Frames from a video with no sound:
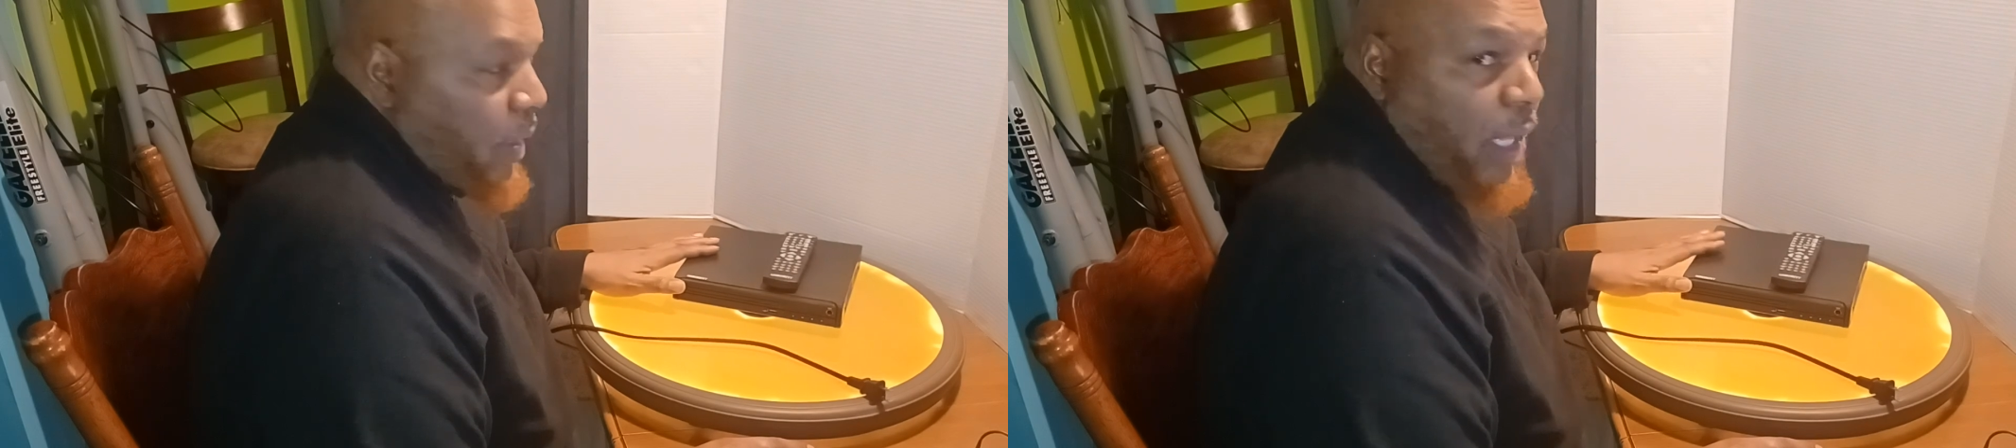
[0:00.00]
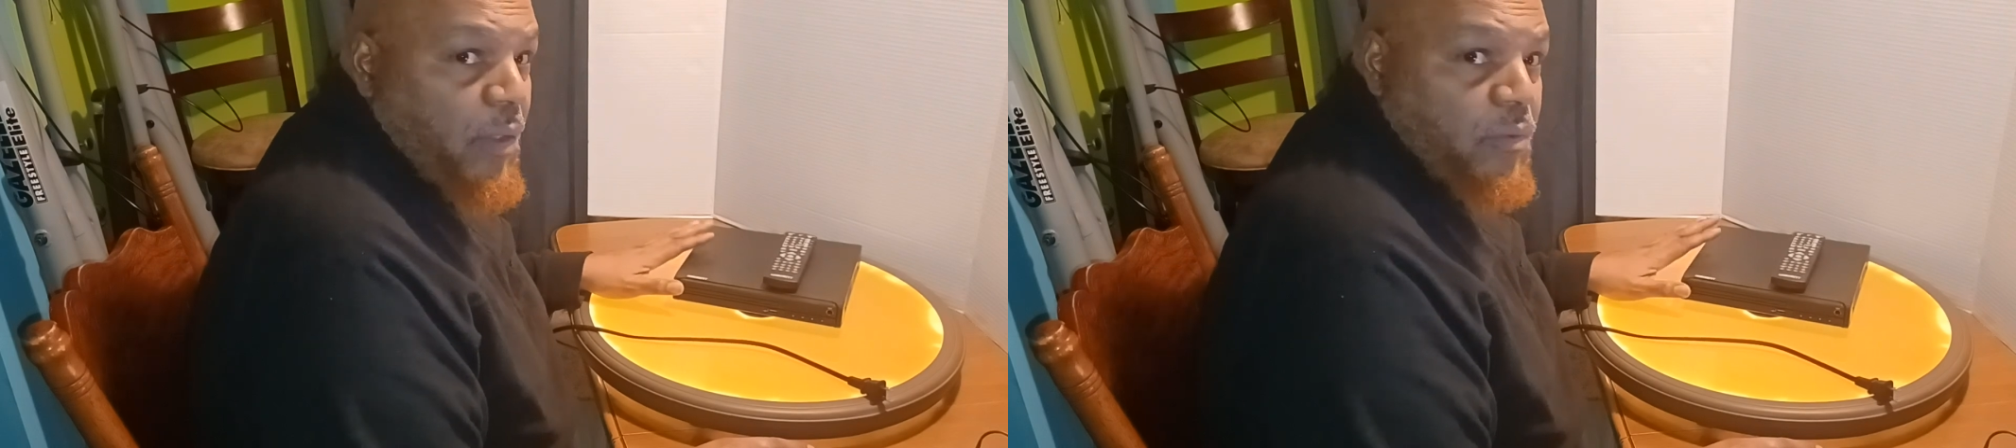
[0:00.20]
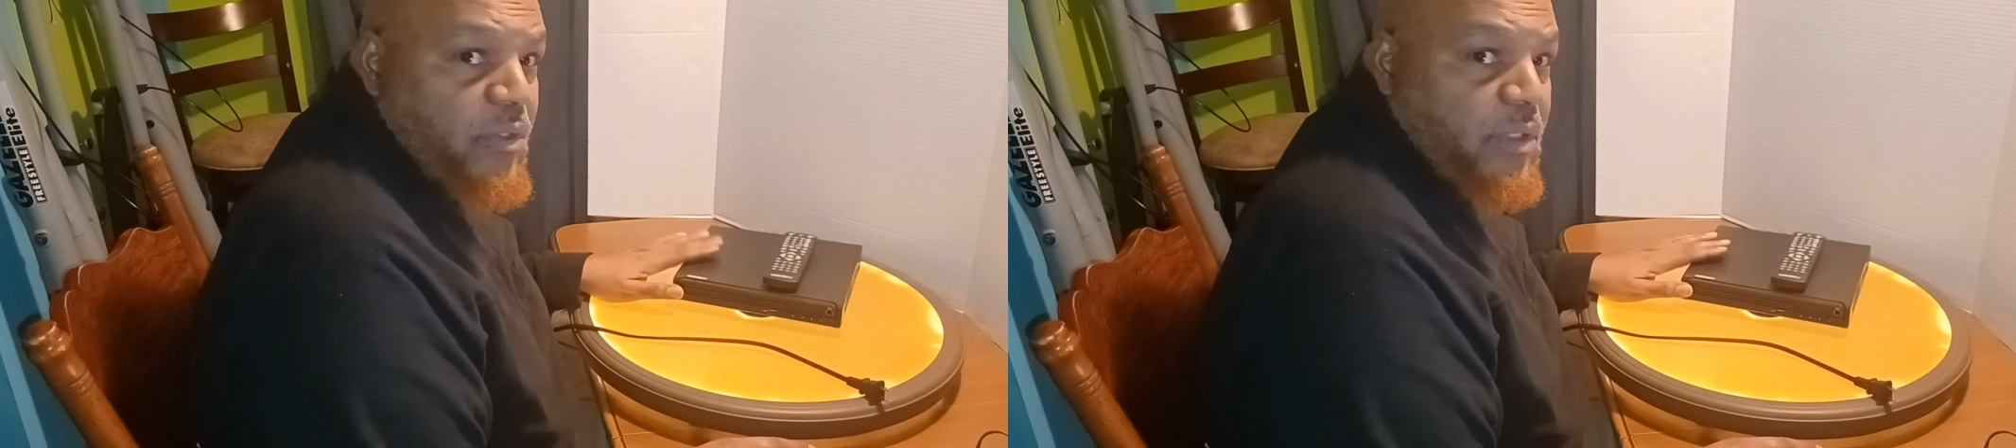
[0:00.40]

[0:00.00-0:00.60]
I don't